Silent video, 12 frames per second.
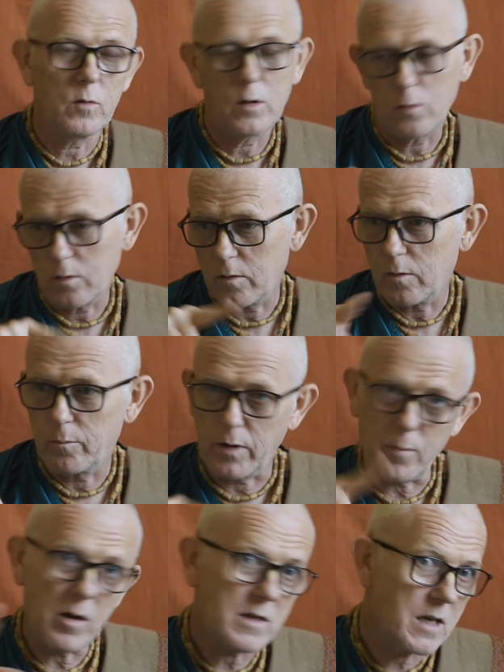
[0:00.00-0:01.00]
where
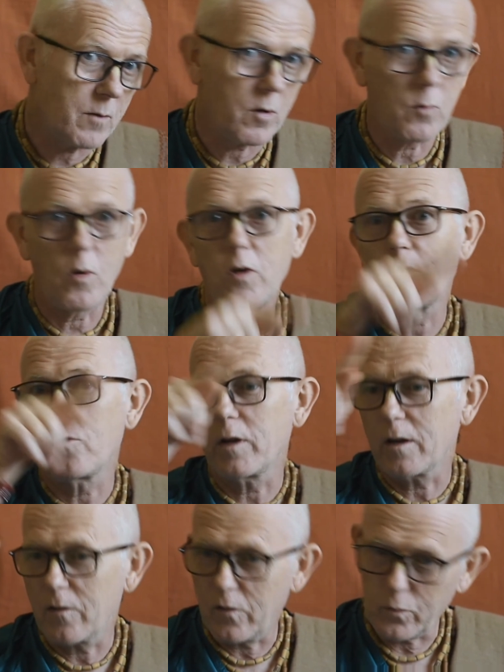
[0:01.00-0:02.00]
Brahmate, we're
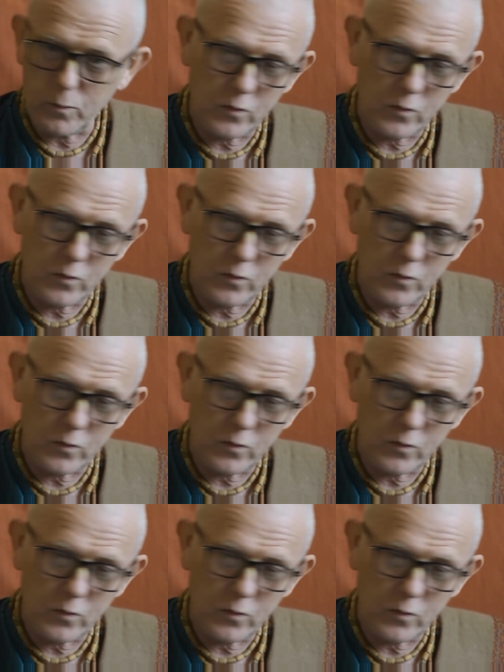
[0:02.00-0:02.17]
wandering in this